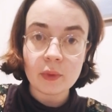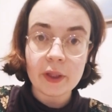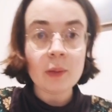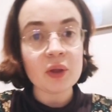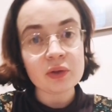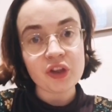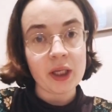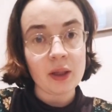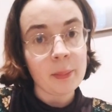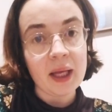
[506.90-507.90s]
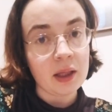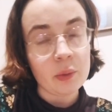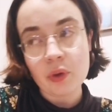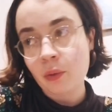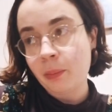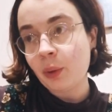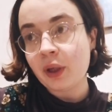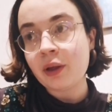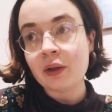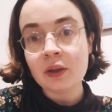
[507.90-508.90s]
Keep on checking back in with your
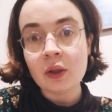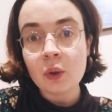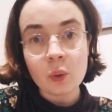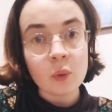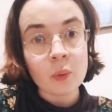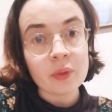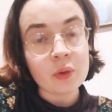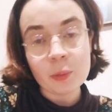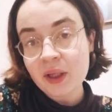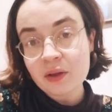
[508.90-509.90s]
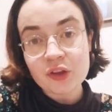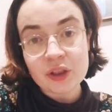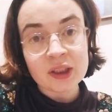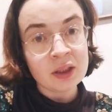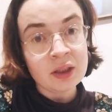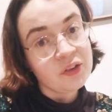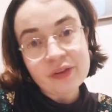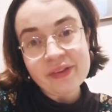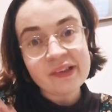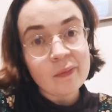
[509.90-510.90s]
mirror or with your picture,
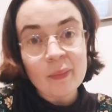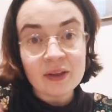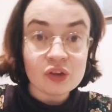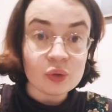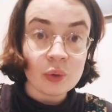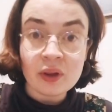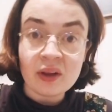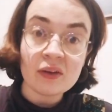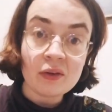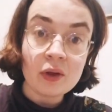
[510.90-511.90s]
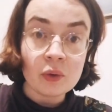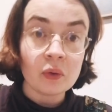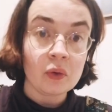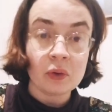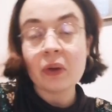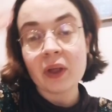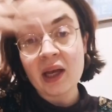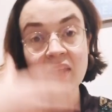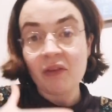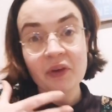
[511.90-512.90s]
just to make sure that you're
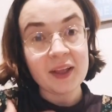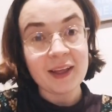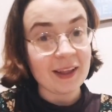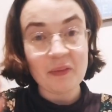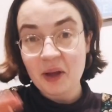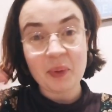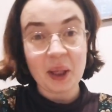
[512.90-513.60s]
getting everything in the right